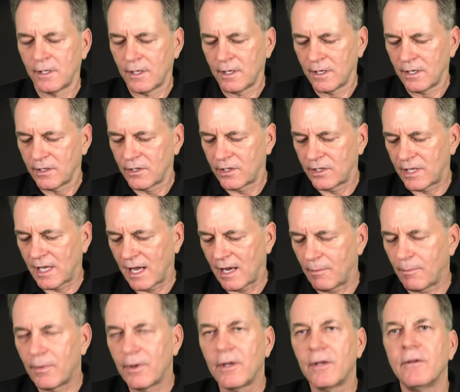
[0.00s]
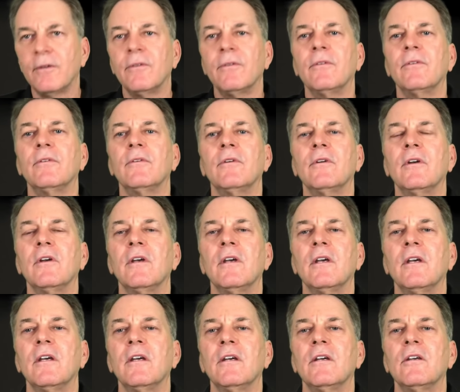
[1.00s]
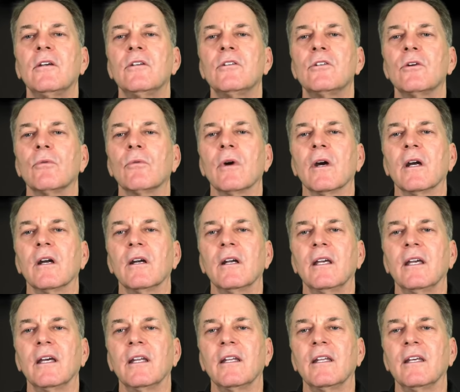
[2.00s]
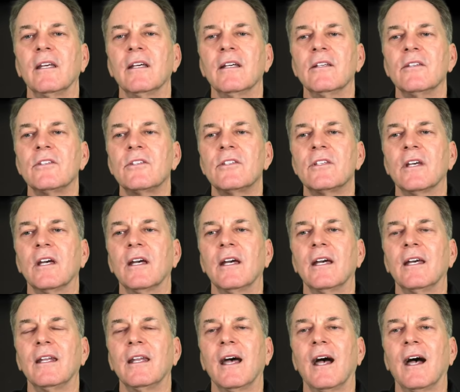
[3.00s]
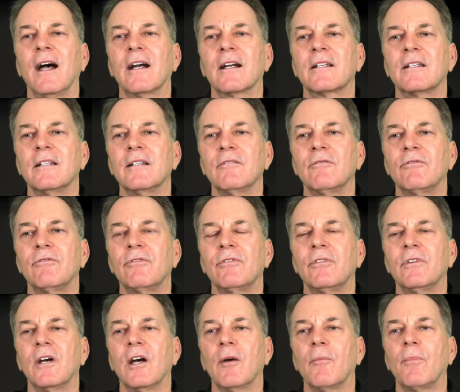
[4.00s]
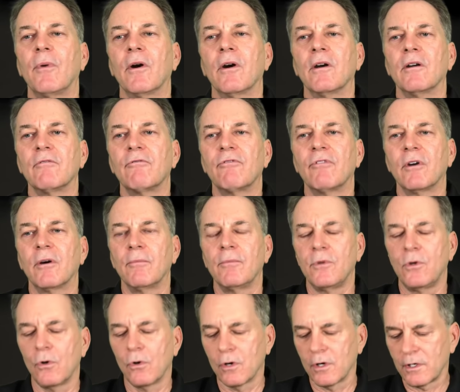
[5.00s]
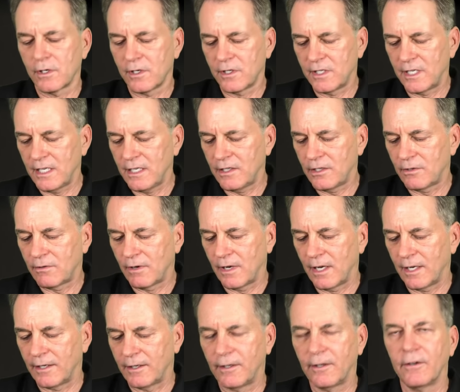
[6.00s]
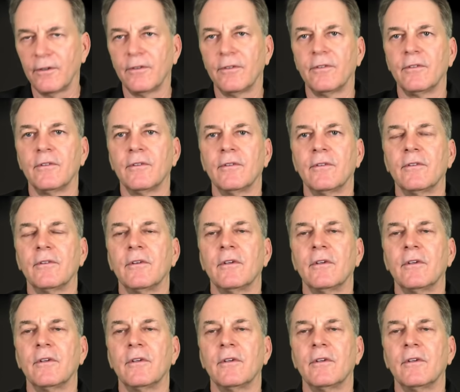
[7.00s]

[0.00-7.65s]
step to where it is an octave apart from your D string.